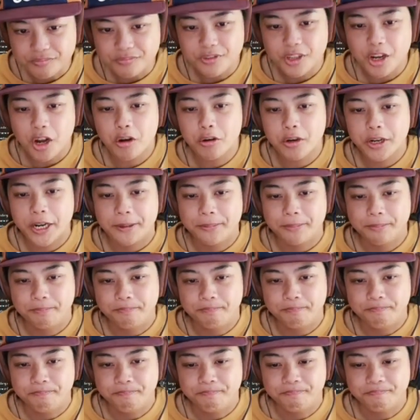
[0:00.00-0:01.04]
Okay.
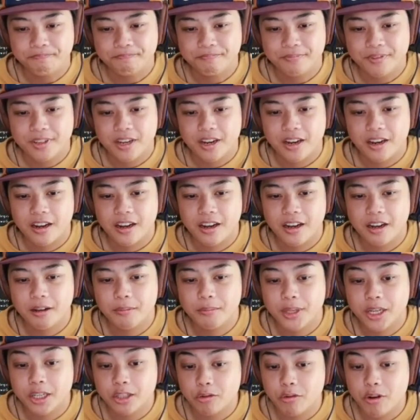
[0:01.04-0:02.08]

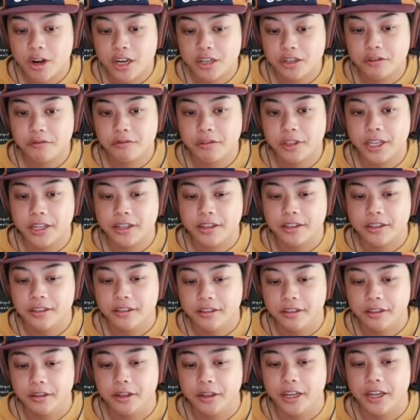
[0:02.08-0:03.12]
That's crash and flick,
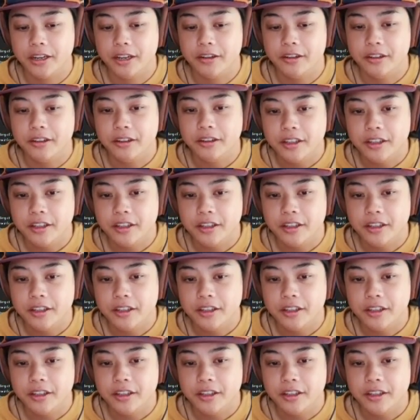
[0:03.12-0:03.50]
okay?